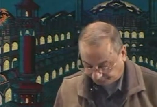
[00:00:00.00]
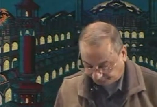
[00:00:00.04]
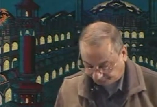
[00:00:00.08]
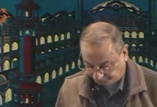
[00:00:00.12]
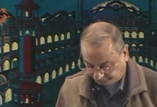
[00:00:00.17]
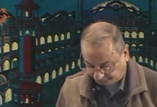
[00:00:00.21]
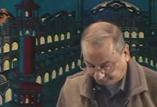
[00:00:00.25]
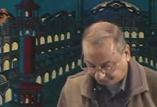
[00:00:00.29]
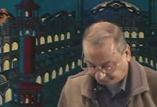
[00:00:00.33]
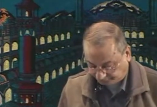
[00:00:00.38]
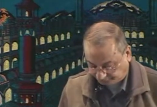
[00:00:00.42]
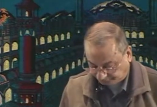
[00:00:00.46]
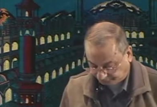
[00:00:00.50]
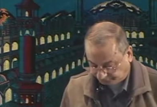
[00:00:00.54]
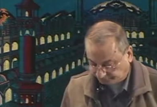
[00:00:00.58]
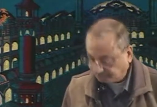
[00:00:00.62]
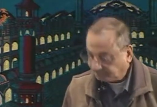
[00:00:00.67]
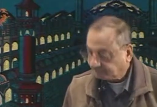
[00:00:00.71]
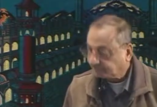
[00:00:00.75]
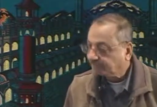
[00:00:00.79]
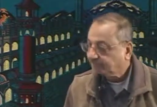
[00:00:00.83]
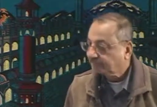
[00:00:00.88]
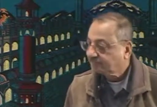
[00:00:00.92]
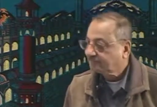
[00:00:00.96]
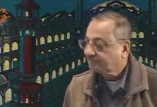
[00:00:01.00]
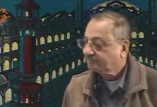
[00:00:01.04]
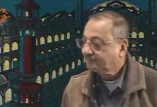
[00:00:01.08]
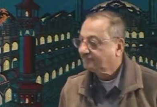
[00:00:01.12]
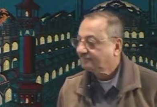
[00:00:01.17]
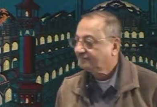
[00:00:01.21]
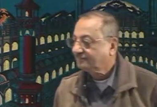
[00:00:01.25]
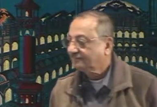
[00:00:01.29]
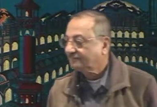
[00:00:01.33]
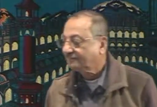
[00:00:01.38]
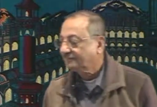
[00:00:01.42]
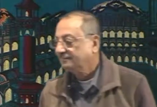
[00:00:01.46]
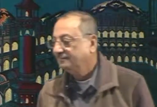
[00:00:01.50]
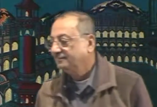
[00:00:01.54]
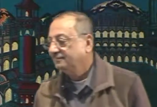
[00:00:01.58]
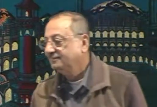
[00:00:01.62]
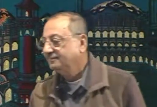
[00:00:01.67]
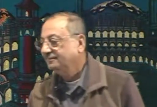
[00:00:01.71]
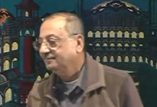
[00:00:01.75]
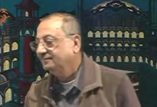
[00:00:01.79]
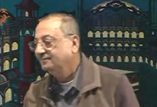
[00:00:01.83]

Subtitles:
(no one is talking)